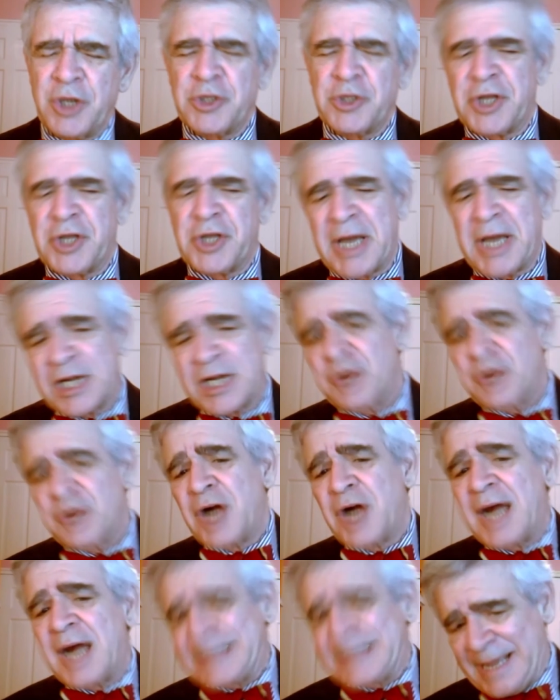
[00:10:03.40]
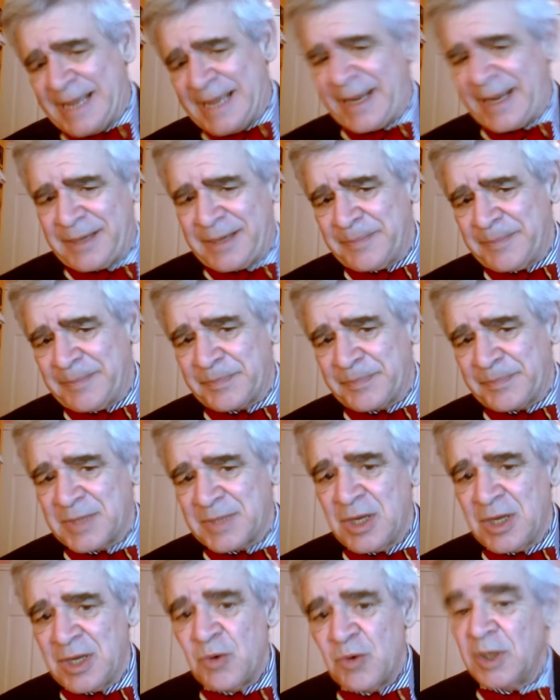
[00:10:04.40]
got to go to high tech.
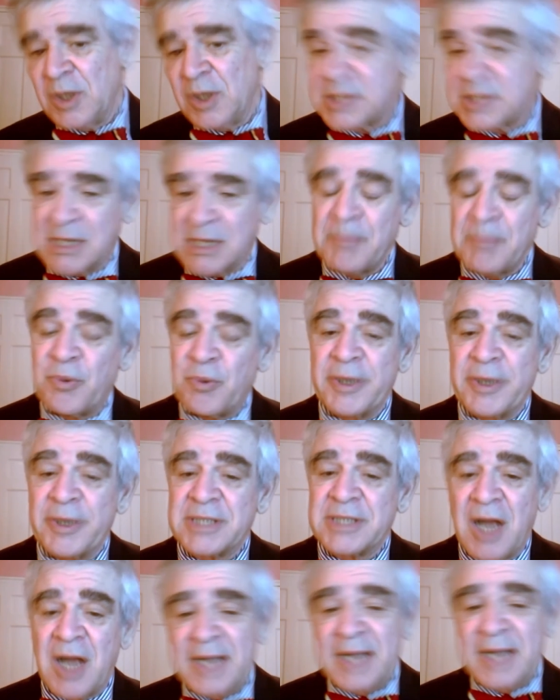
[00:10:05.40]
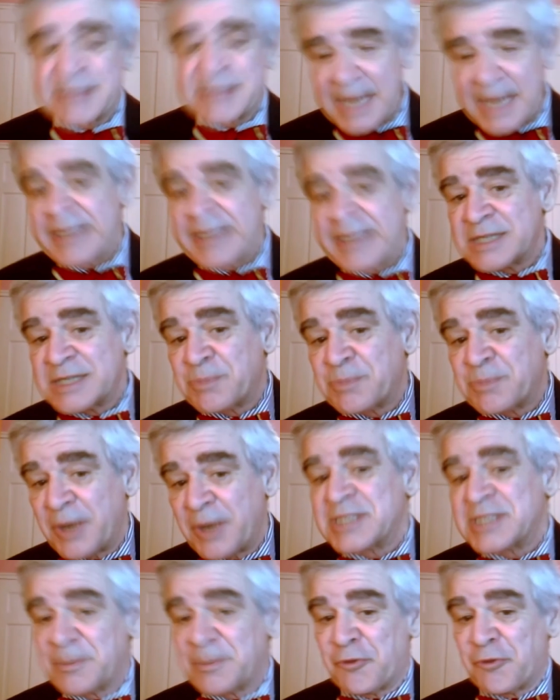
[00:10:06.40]
Well, at some point, high tech gets
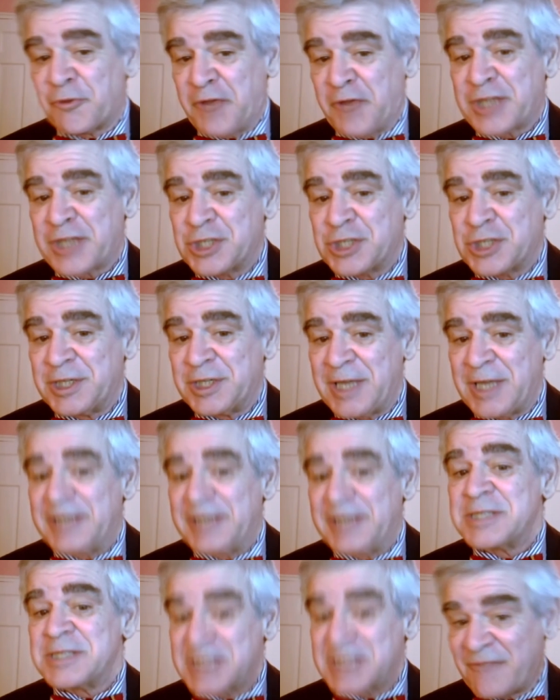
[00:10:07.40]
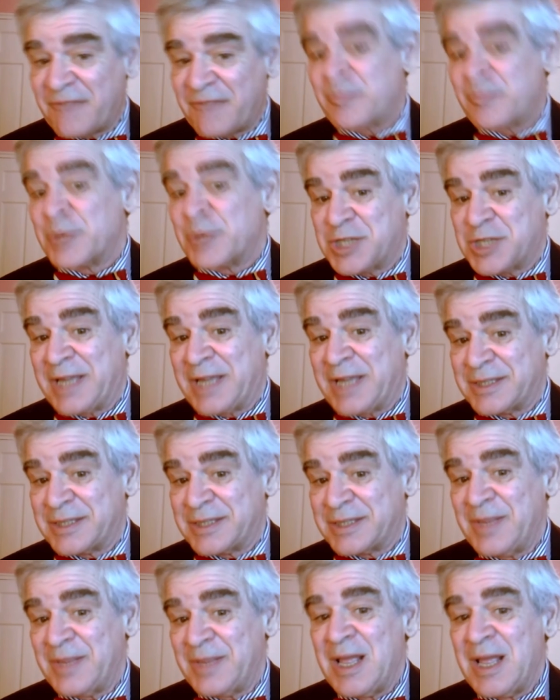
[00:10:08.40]
priced to perfection and it's 7%.
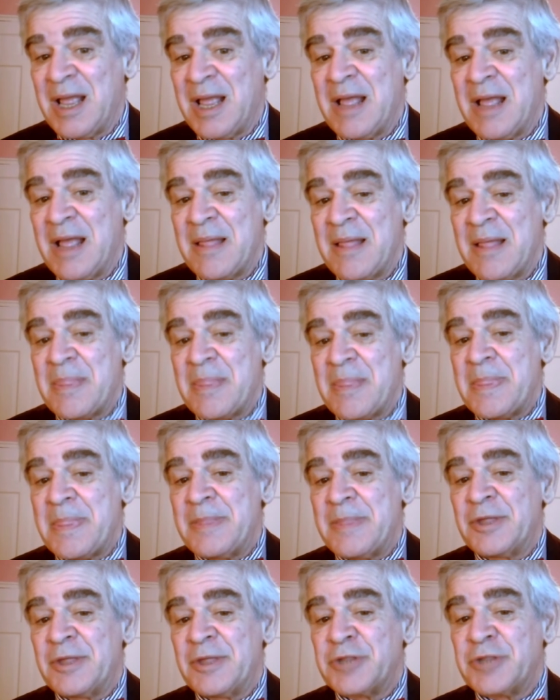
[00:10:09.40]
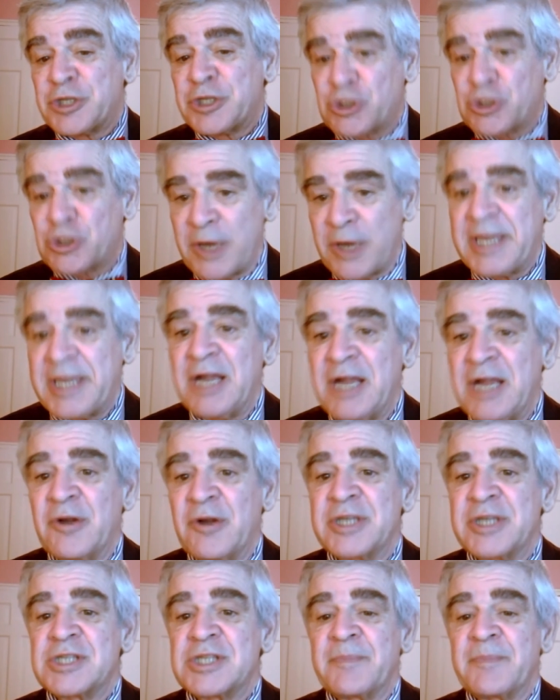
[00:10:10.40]
Sure, sure. The, the trick here
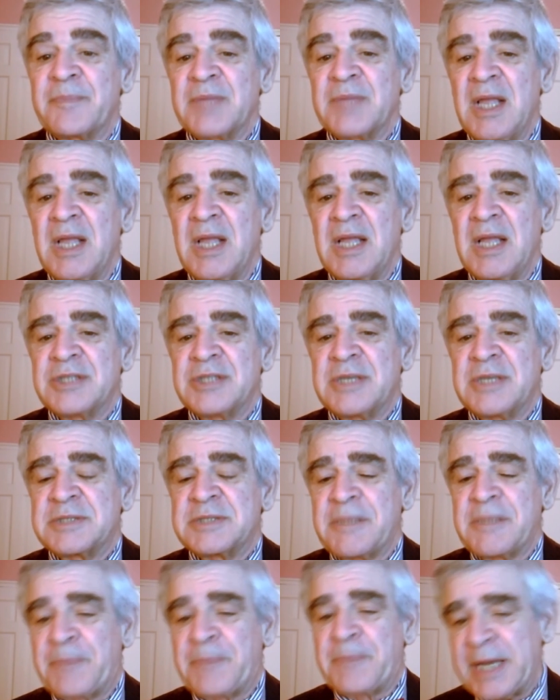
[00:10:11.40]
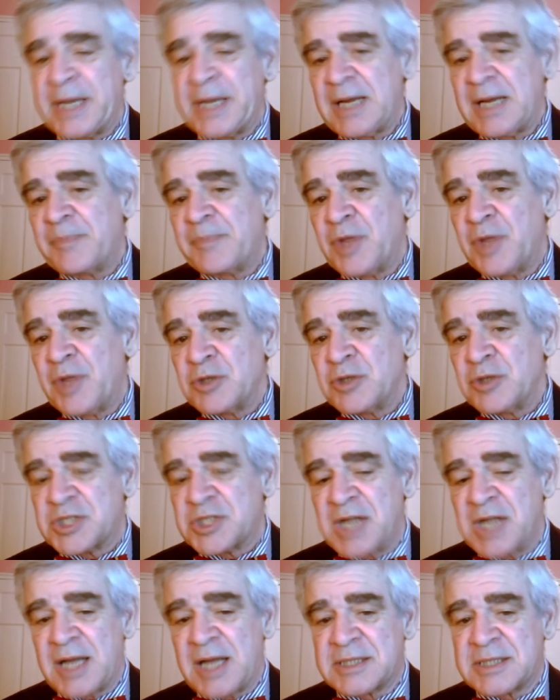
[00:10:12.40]
is to, to pick up those
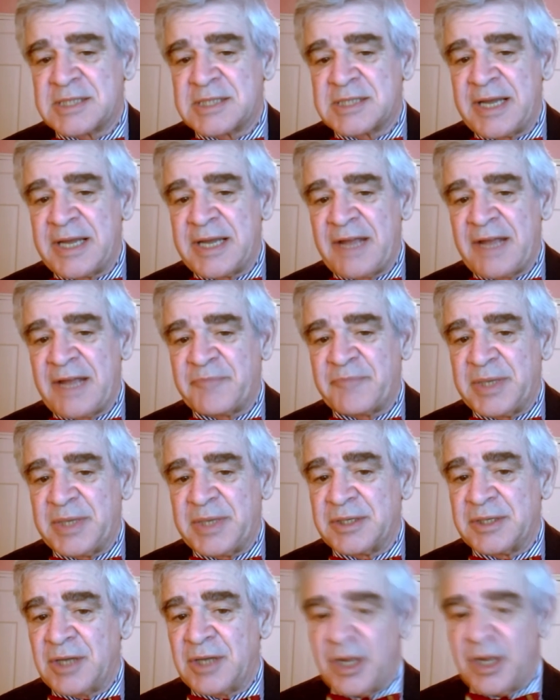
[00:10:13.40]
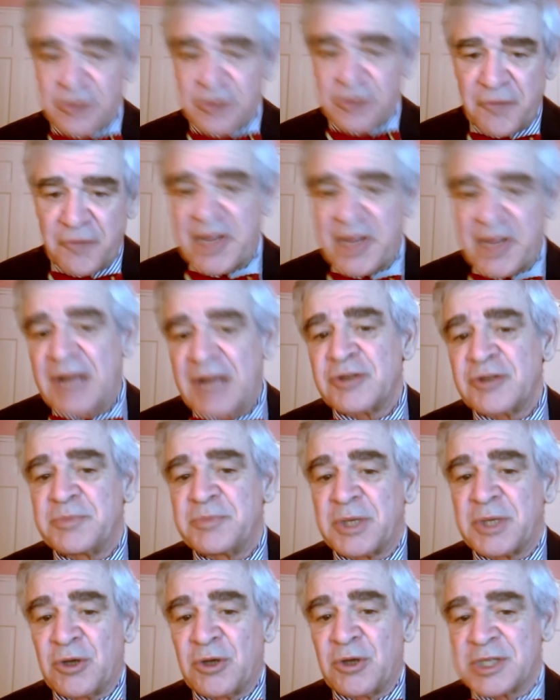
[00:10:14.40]
stocks that have been undervalued
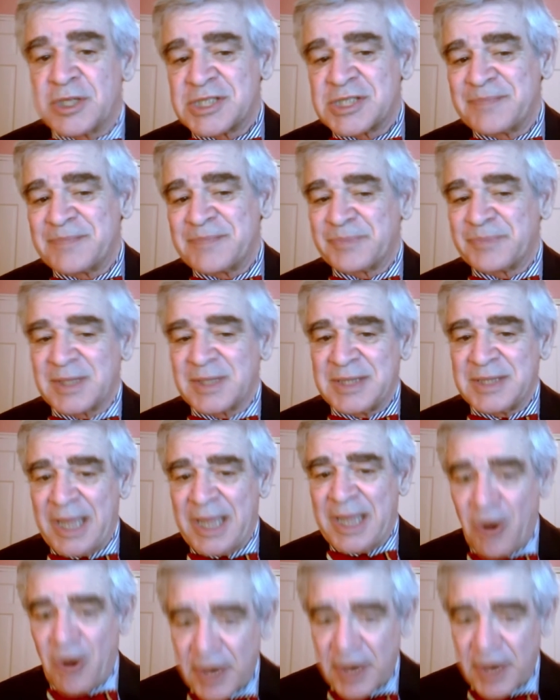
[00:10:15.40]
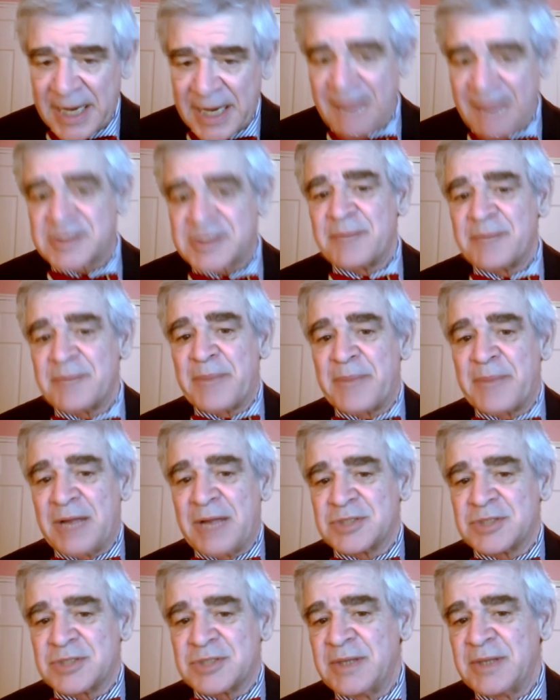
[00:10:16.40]
because they are going to have some
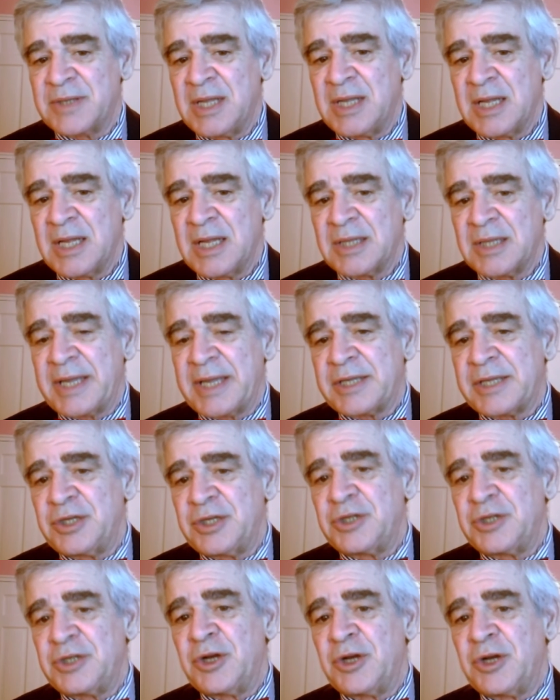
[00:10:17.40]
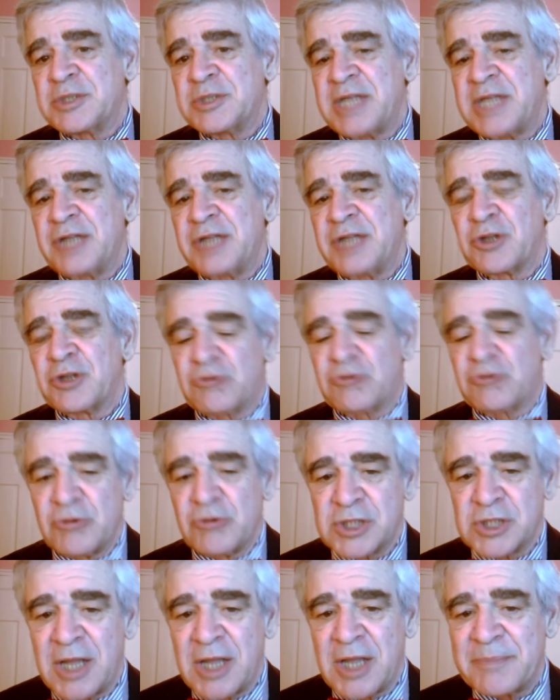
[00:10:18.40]
bounce. Like, you know, say in the
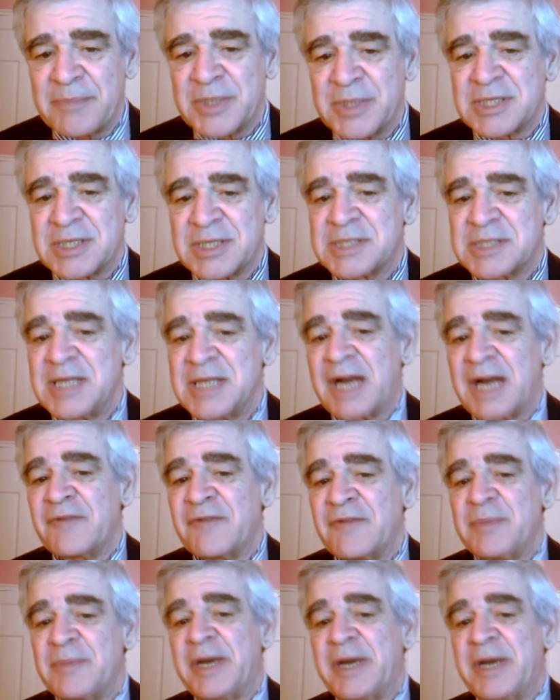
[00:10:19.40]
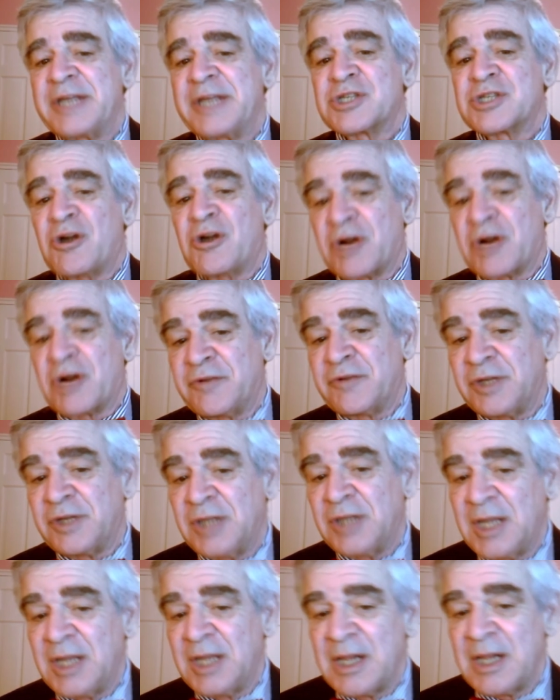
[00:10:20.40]
cruise line business, not everybody is
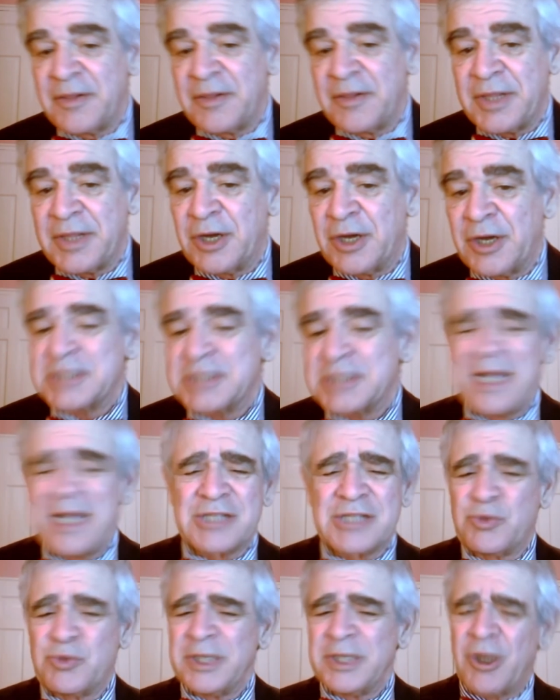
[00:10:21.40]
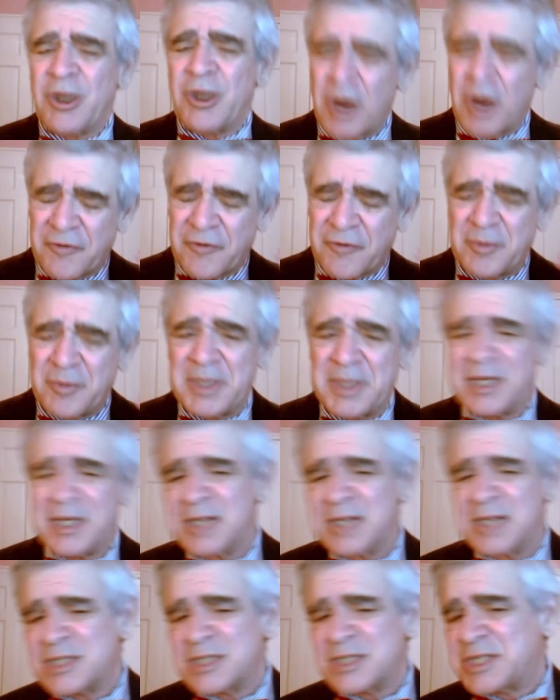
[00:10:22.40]
carnival. You know, it's, it's really hard for me to
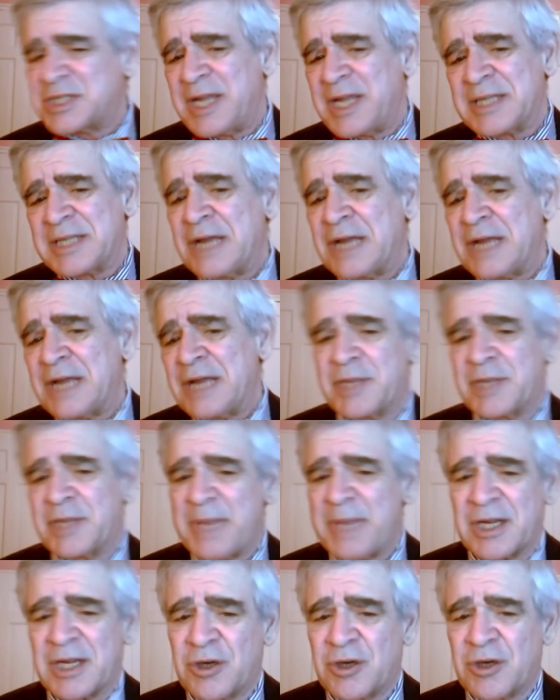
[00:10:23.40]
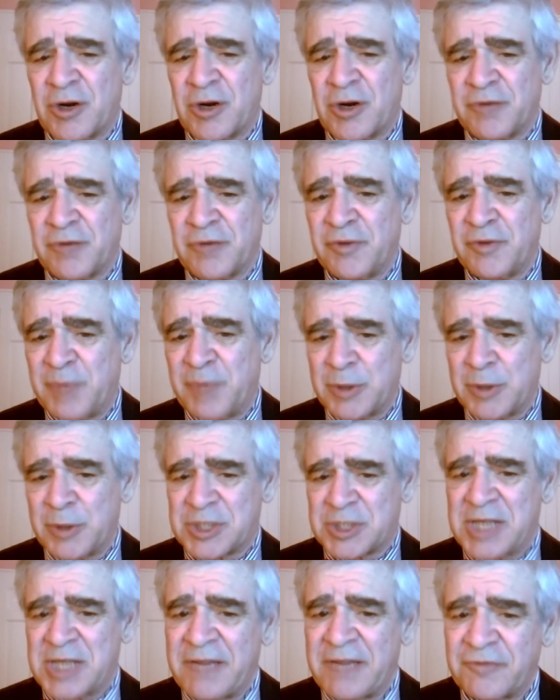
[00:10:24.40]
understand how you can make a carnival boat
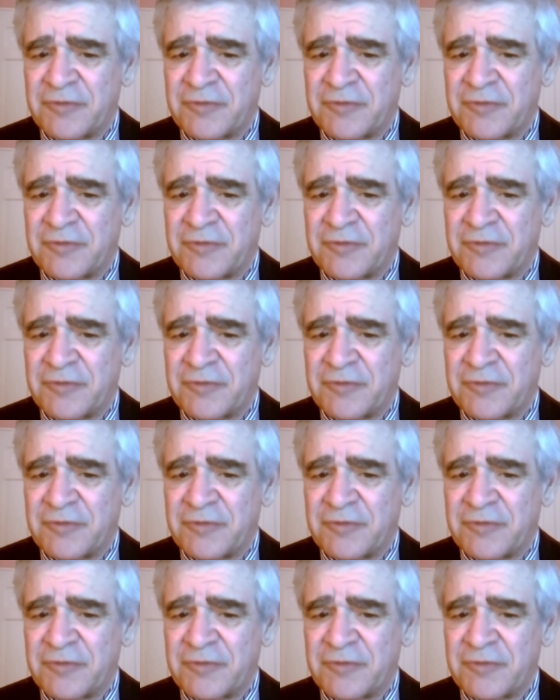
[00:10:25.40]
safe